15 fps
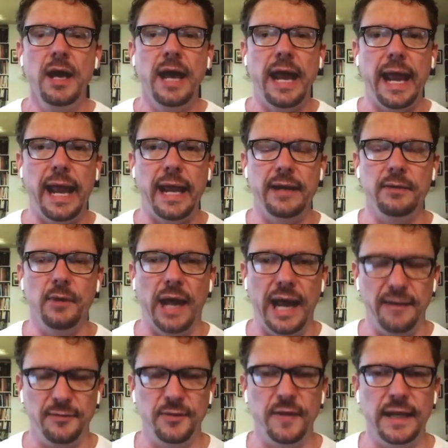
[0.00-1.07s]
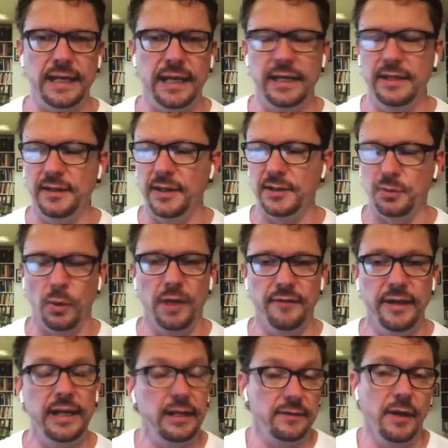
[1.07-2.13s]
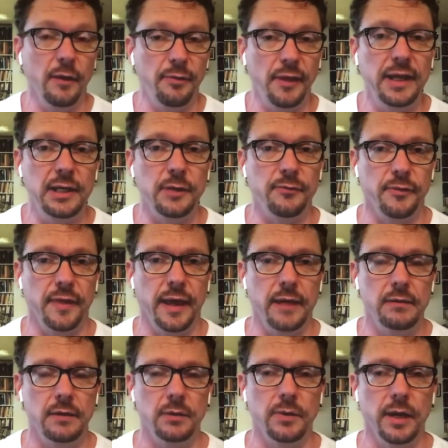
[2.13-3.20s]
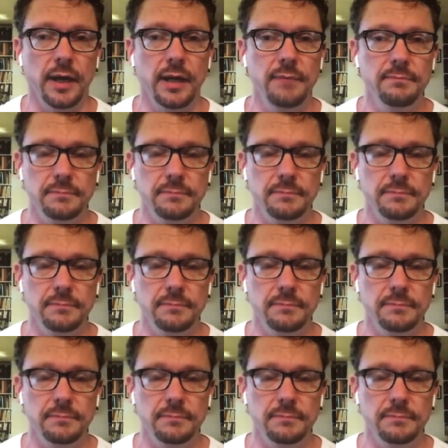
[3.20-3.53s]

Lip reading: and after they get into this way of eating, they'll thank you for that, okay?